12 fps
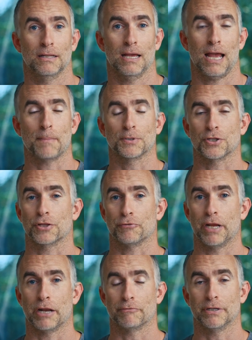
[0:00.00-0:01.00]

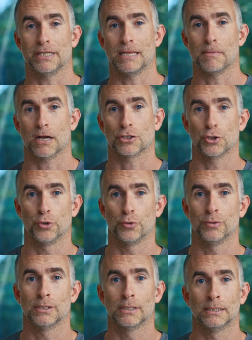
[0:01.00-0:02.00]
Aputure 300D Mark
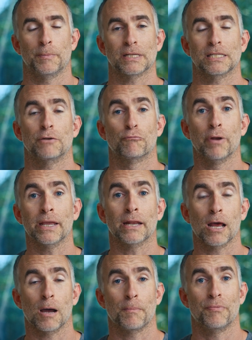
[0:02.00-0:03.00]
II. You basically rig
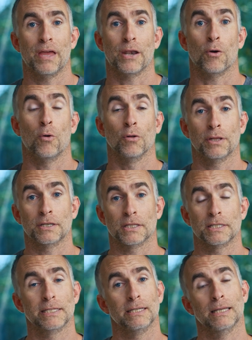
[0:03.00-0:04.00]
it up, then haul it into
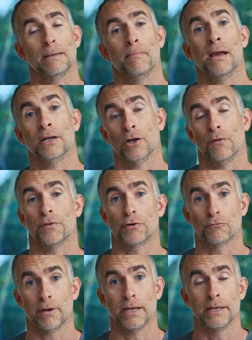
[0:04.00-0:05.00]
the ceiling, mount it on the
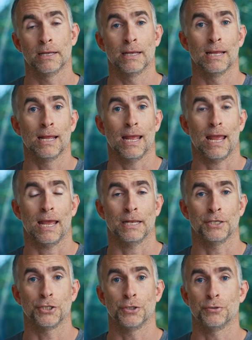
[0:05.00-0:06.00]
grid,
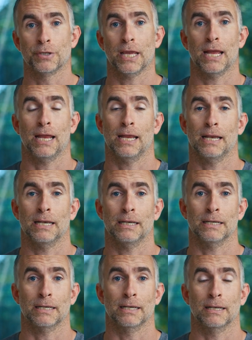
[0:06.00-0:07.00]
and you
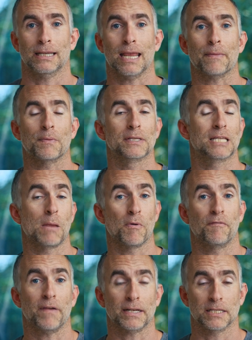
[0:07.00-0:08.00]
can get the same
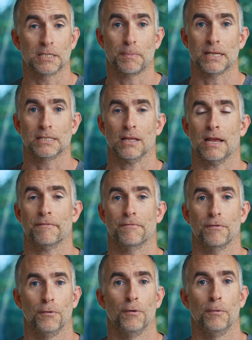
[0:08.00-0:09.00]
effect as space light
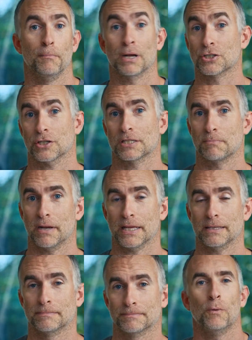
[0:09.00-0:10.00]
for much less
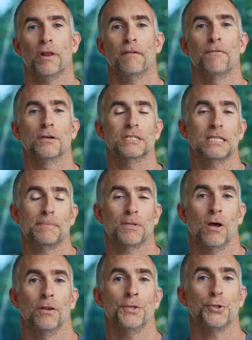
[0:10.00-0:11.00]
money. When I first stepped
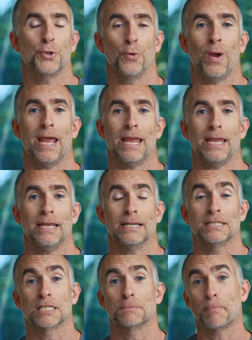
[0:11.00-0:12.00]
onto a
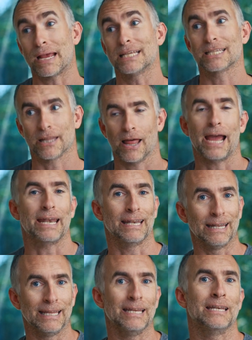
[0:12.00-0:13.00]
space light
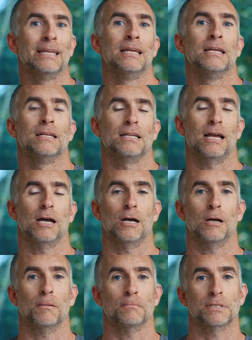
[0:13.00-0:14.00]
lit
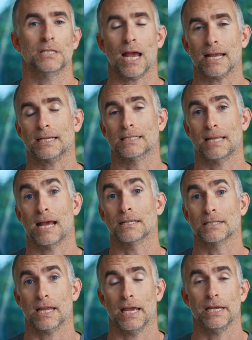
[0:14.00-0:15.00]
psych
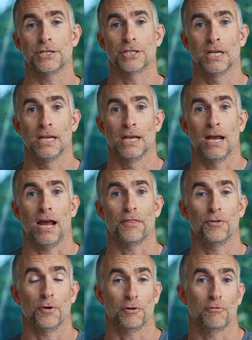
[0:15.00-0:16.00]
soundstage, I
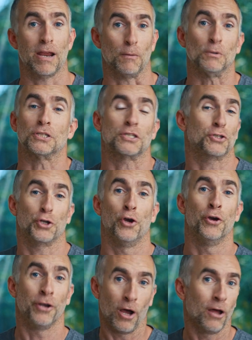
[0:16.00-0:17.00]
thought, great, we'll just
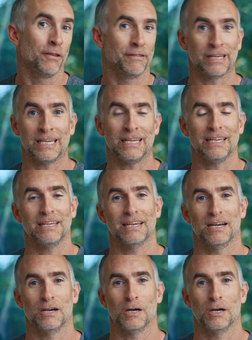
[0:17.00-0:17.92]
turn on the